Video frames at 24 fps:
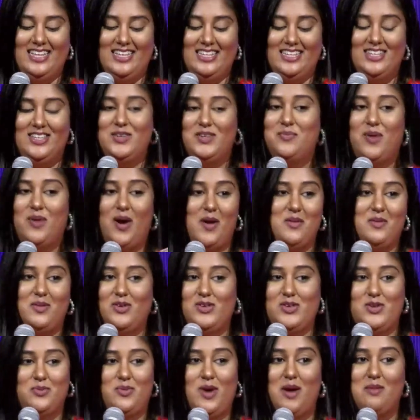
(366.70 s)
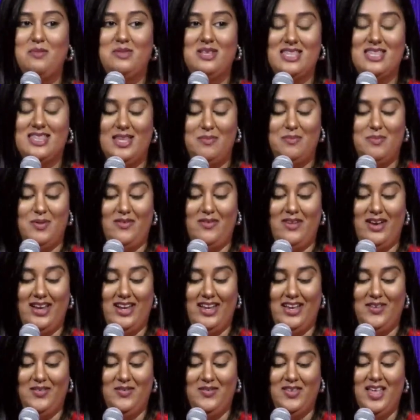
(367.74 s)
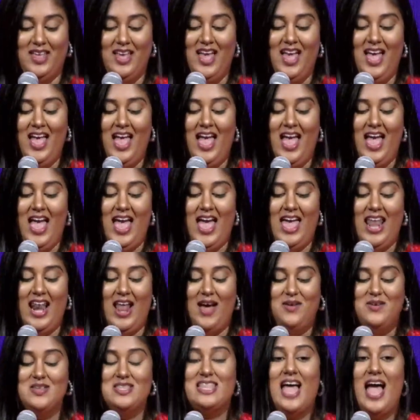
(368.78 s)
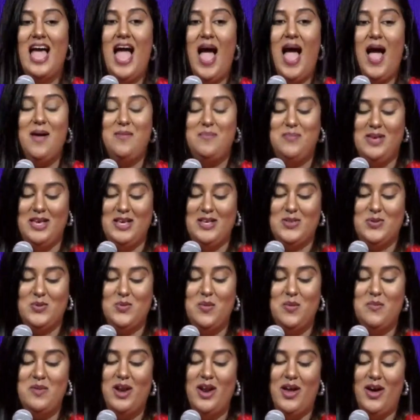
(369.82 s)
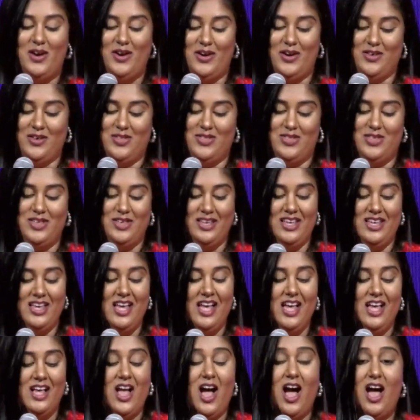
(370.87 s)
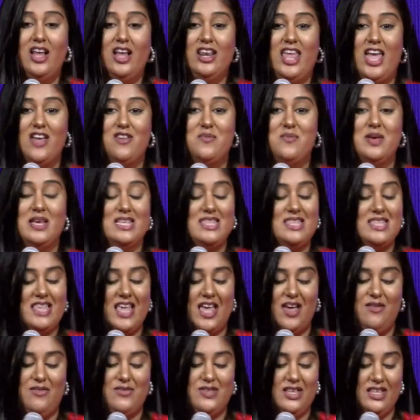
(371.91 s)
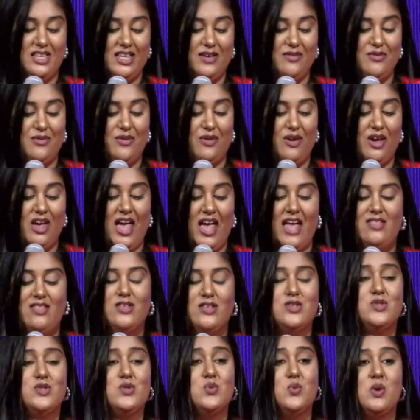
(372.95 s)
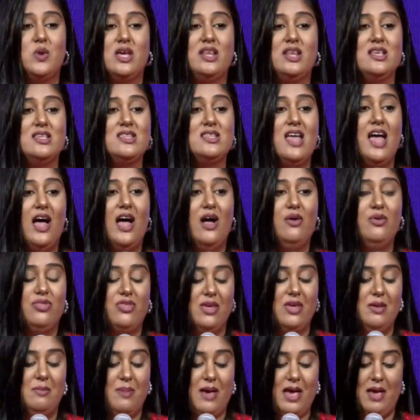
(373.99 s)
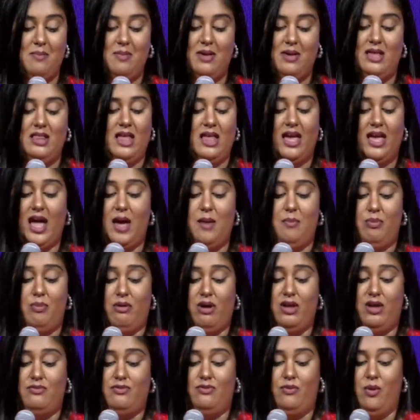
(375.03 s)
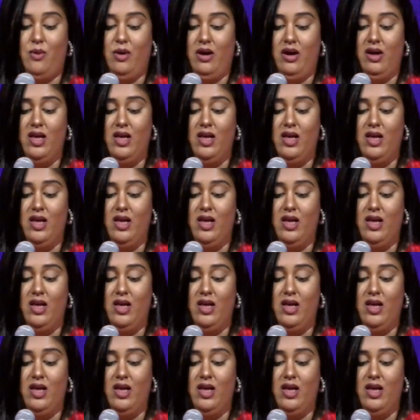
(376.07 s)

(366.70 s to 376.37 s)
She's probably sleeping right now. And I was the happiest woman on earth. God gave me a safe delivery and the sweetest, healthy baby like I prayed for.